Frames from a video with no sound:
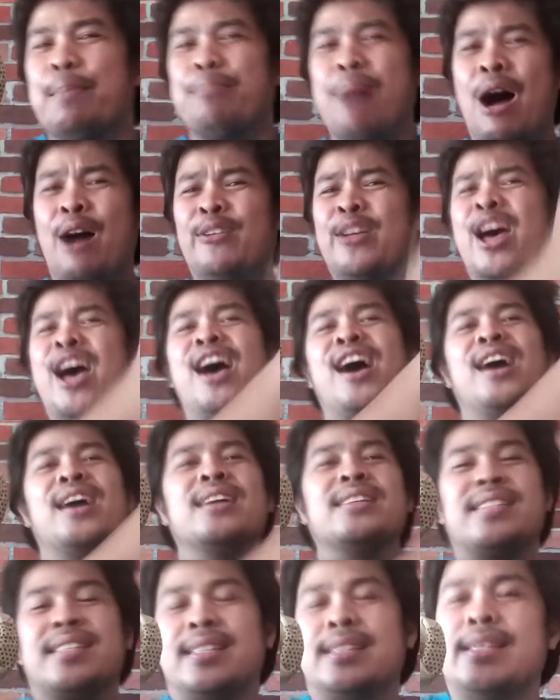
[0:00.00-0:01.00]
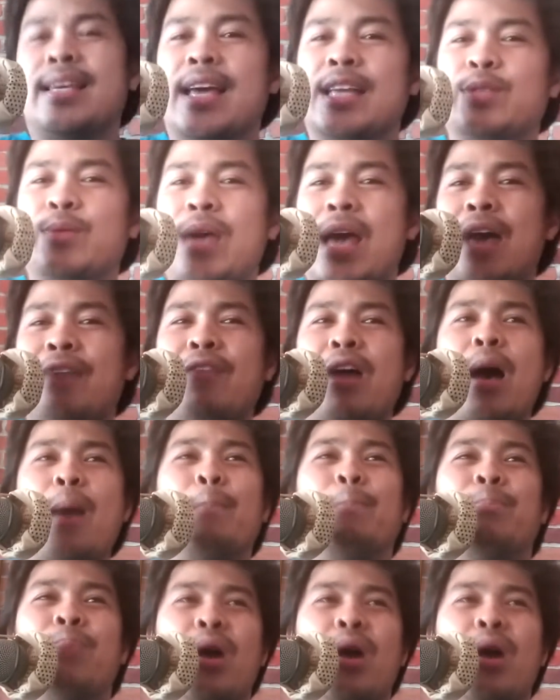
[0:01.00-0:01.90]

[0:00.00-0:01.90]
Bonus! Yes, we have a